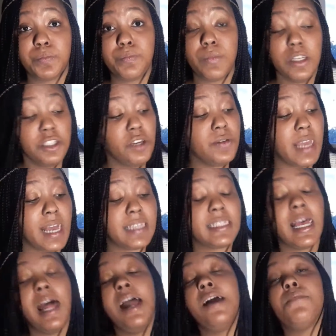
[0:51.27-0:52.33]
So yes,
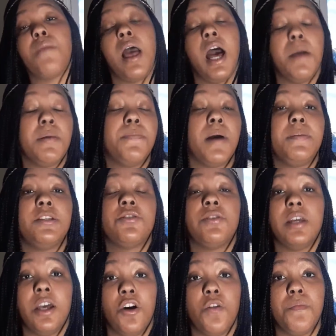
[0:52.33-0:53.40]
my hubby bubby is going
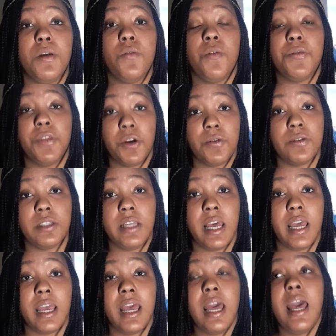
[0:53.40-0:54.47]
to help me on
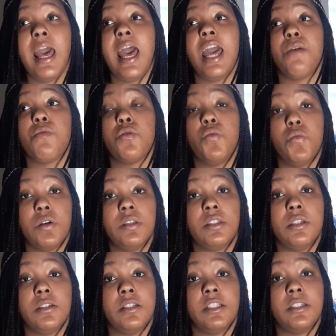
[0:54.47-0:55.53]
Thursday, and we're going
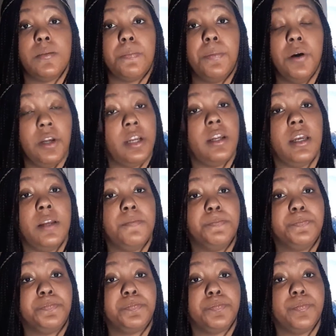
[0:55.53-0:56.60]
to just put it in
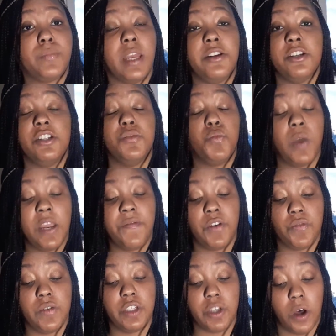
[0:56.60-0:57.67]
and then wait for
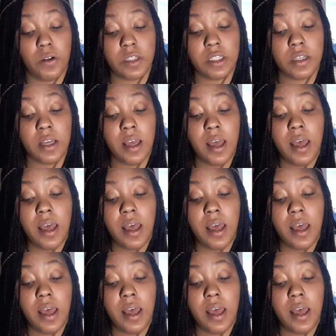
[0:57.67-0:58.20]
the results.